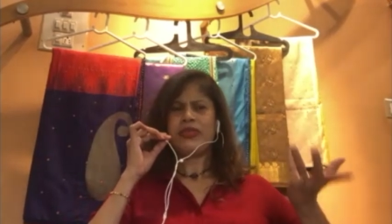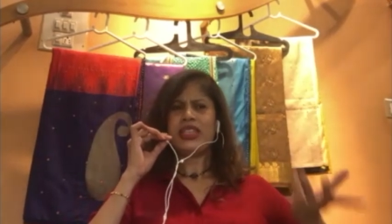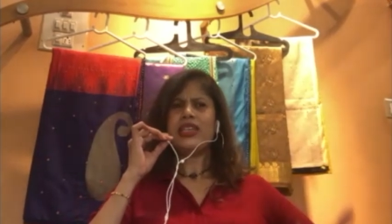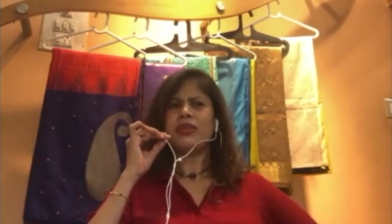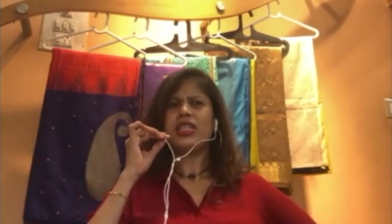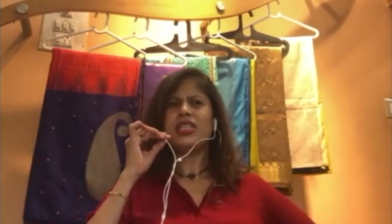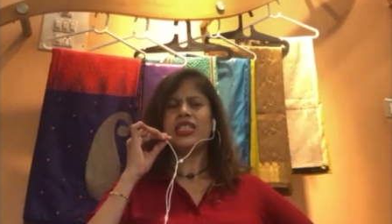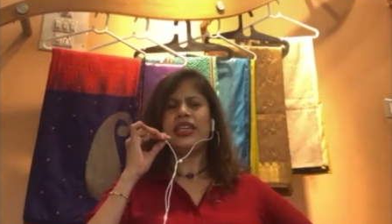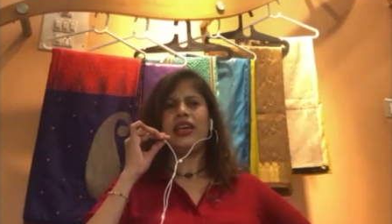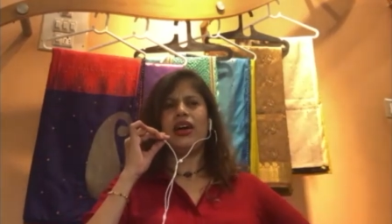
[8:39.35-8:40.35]
because
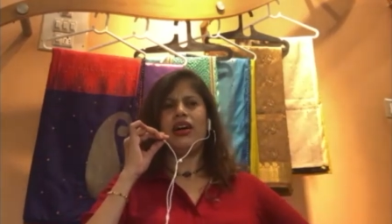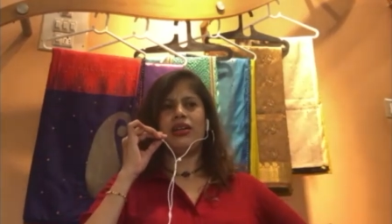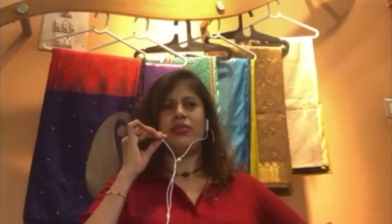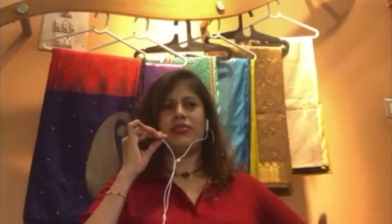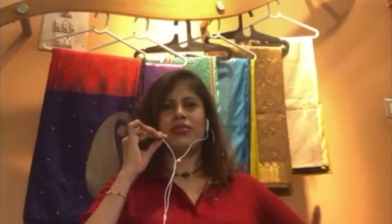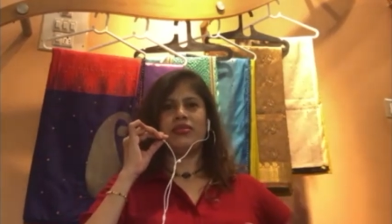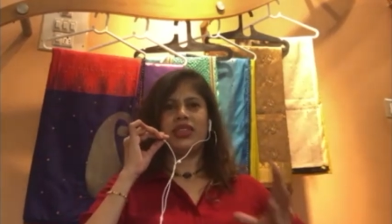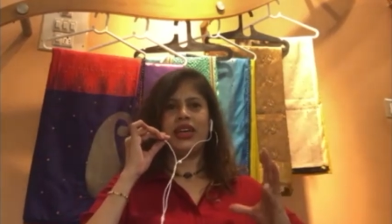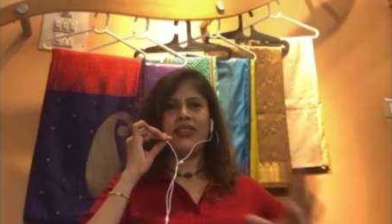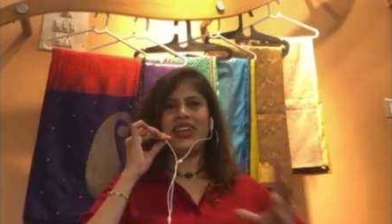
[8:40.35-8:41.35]
see,
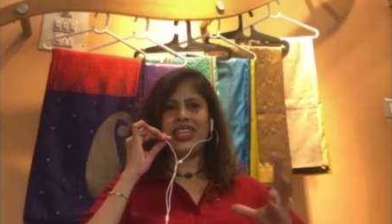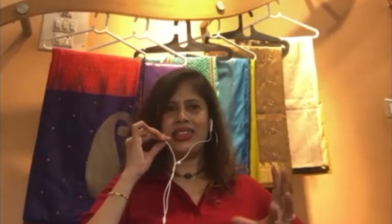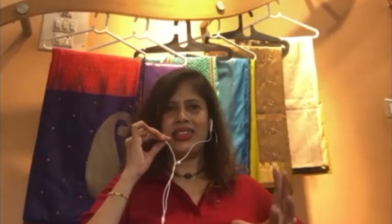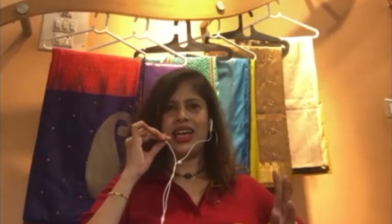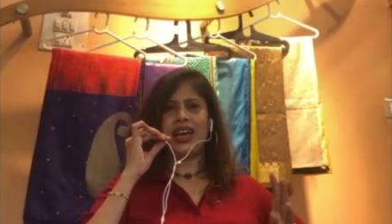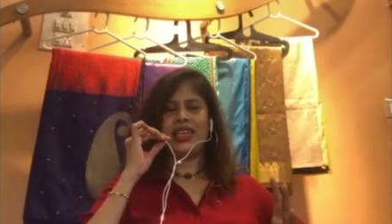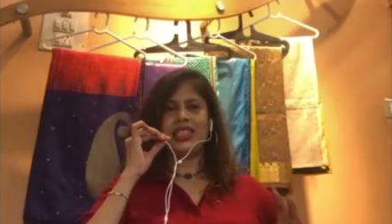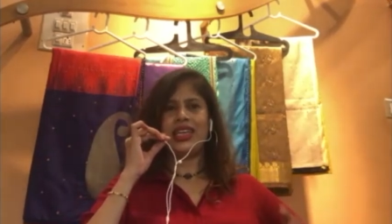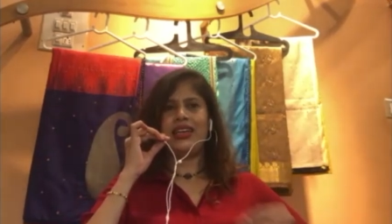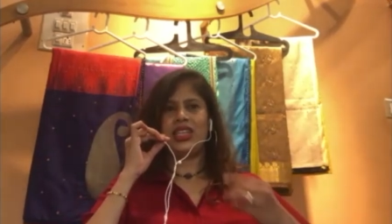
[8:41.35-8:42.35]
when I
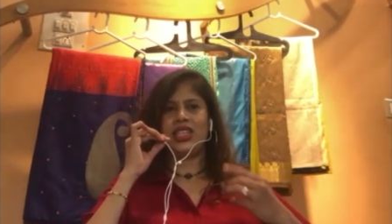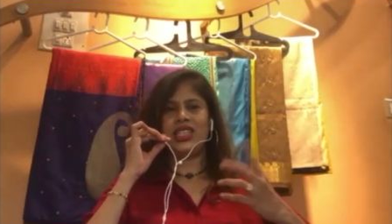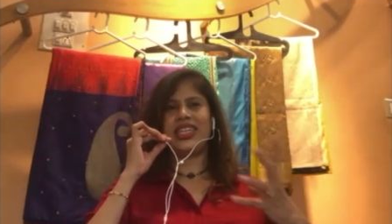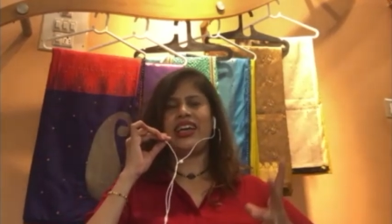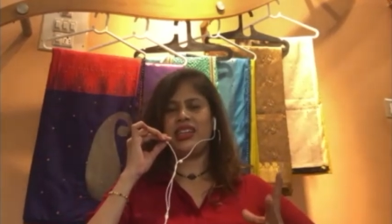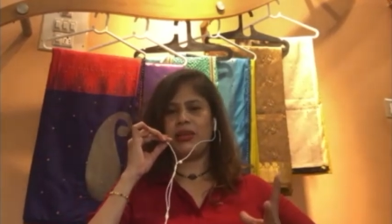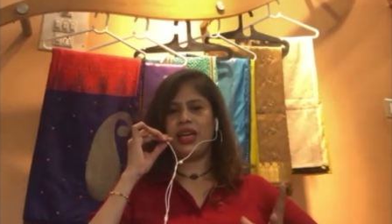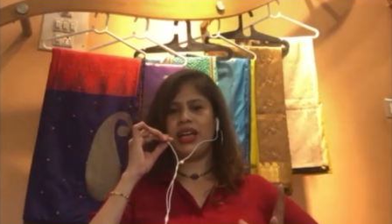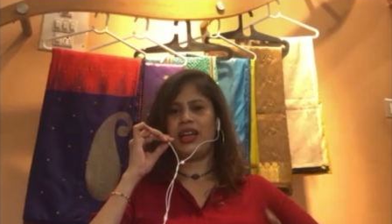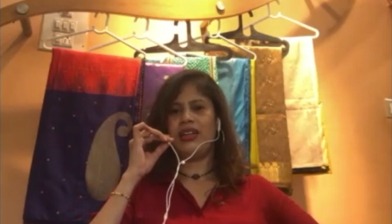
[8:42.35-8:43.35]
say it's Jayanthi
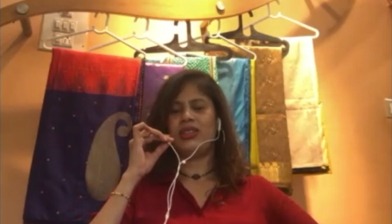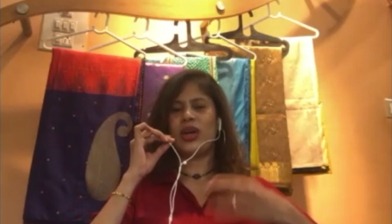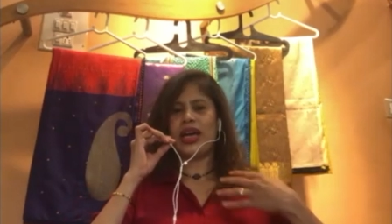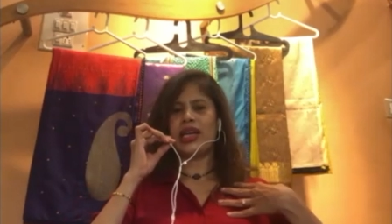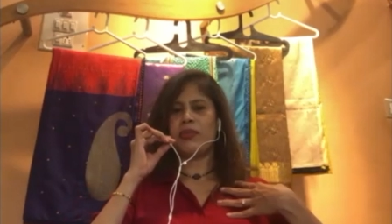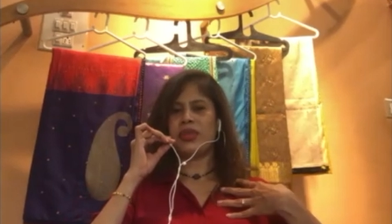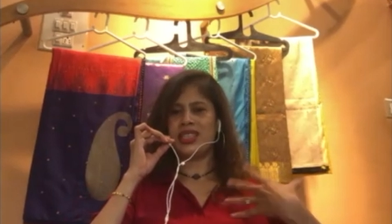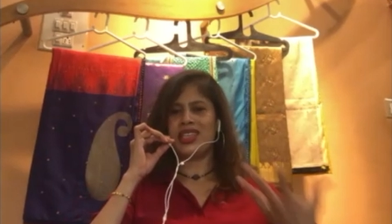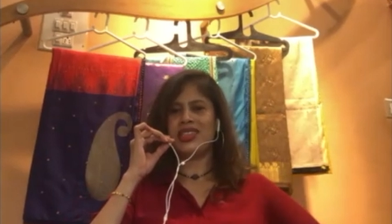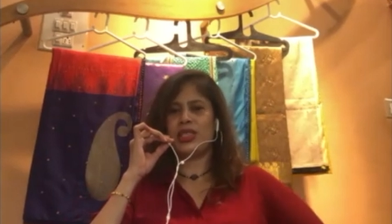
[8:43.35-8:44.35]
Ballal, so I
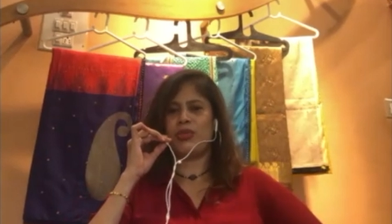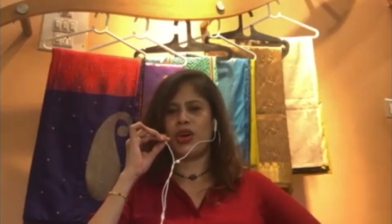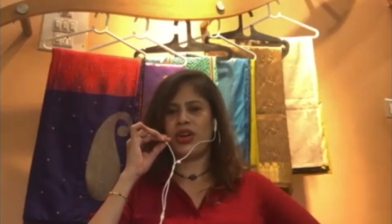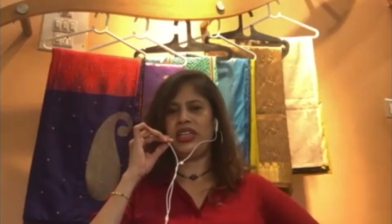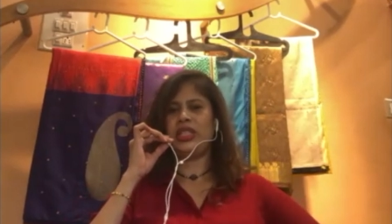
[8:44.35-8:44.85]
represent this body.